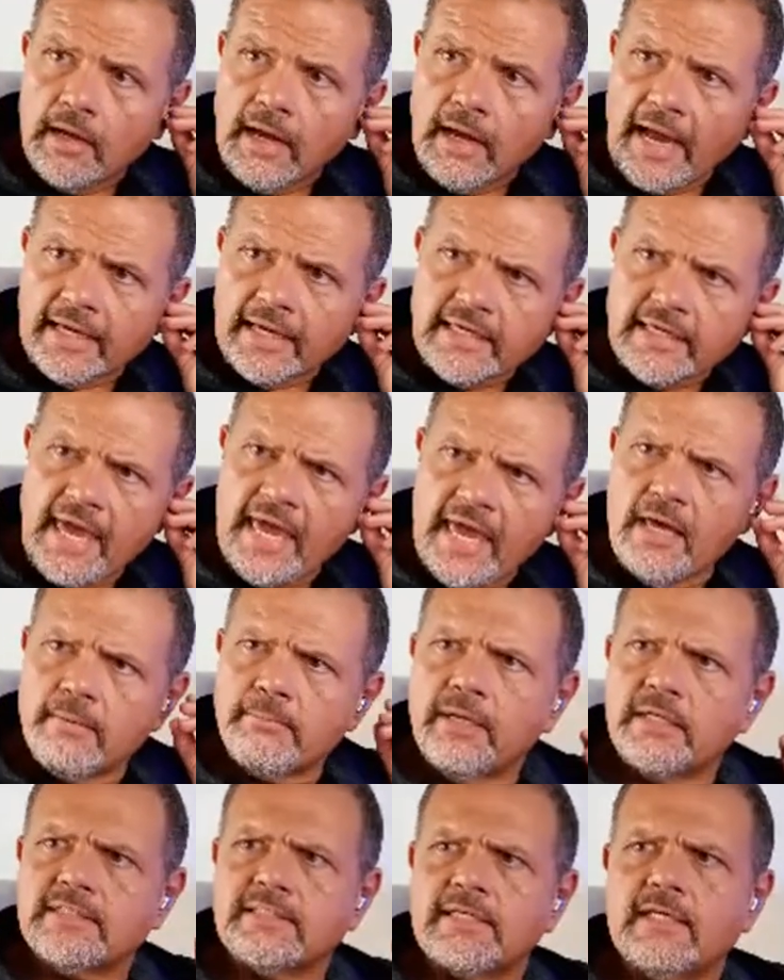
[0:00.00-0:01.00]
I can,
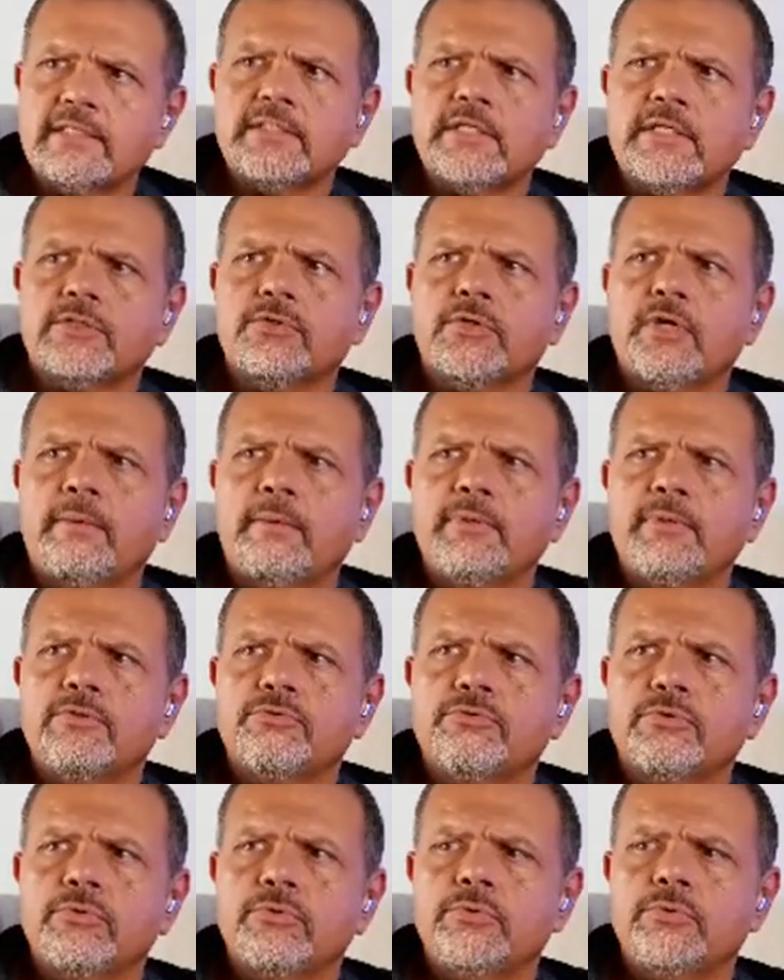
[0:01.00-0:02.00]
but it sounds like you're coming
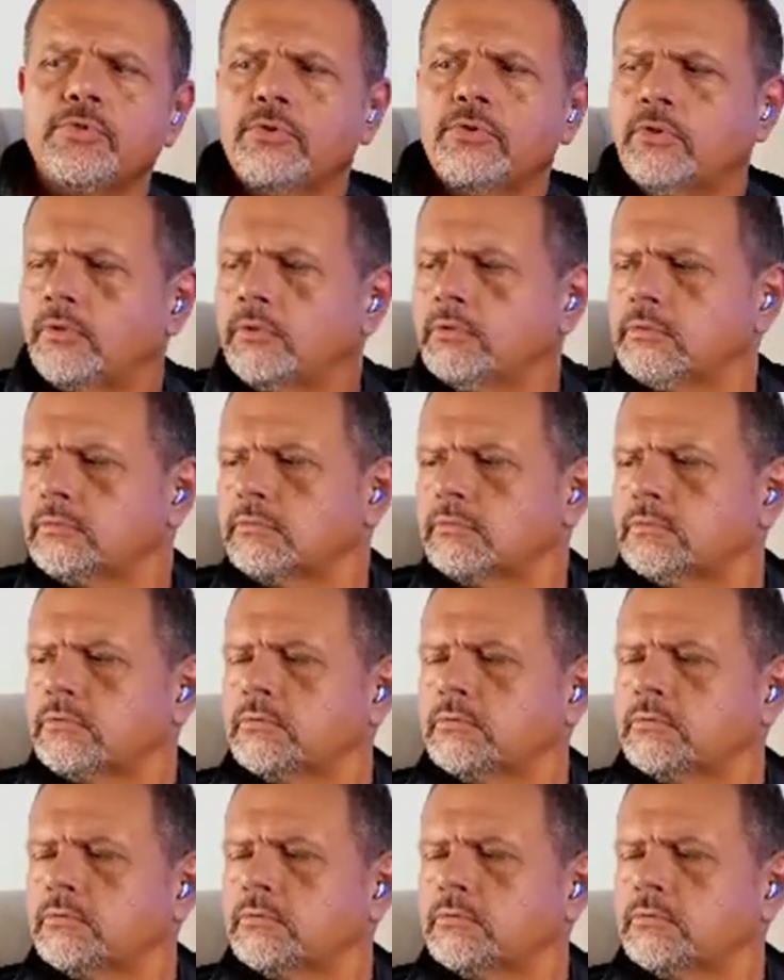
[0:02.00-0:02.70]
through your